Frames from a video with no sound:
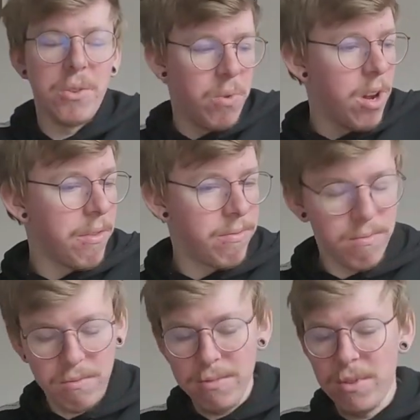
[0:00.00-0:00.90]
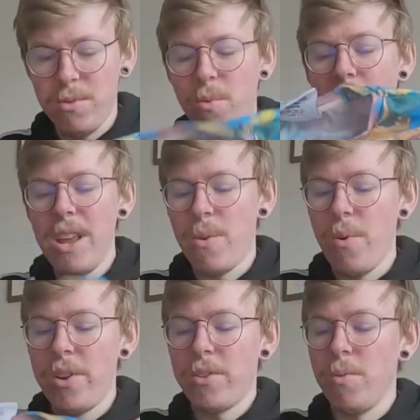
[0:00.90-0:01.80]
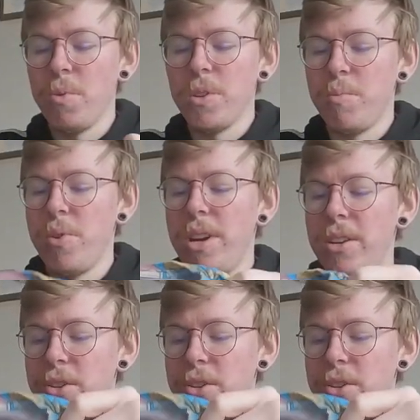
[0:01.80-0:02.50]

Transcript: that's worth 20 quid of someone's money,